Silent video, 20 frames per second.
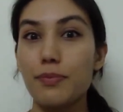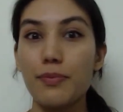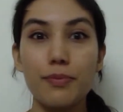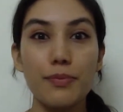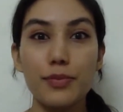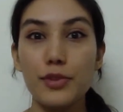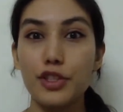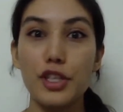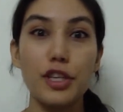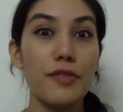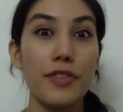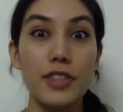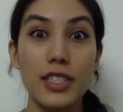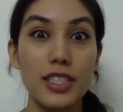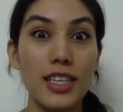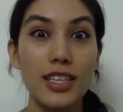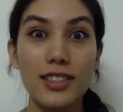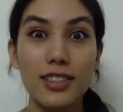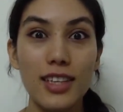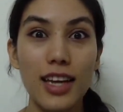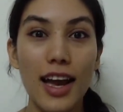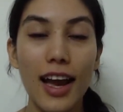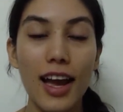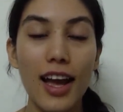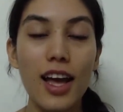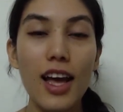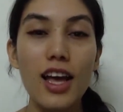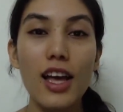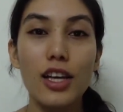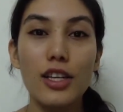surfaces. Yeah.
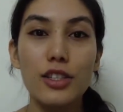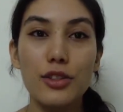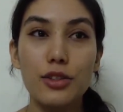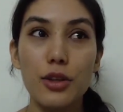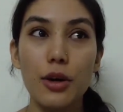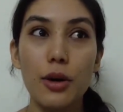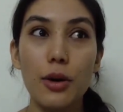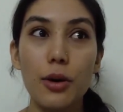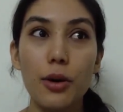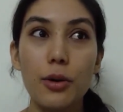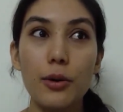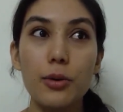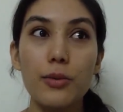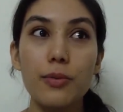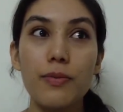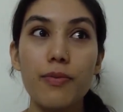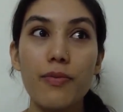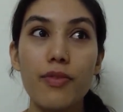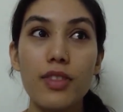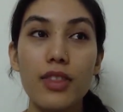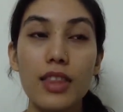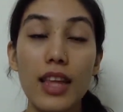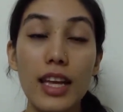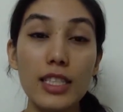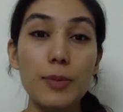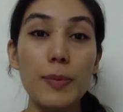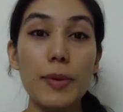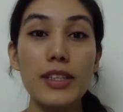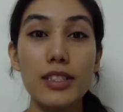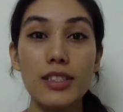So that's
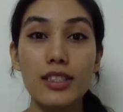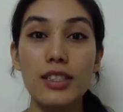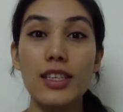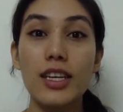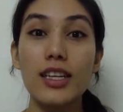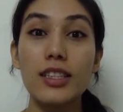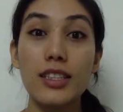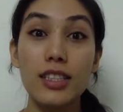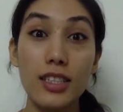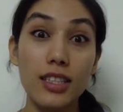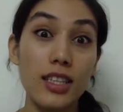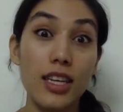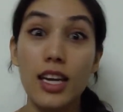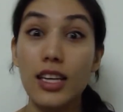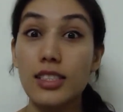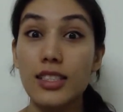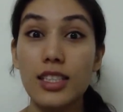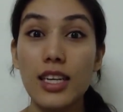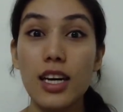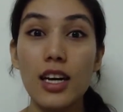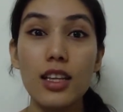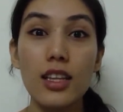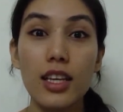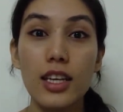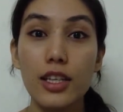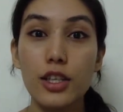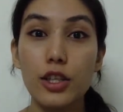basically the idea.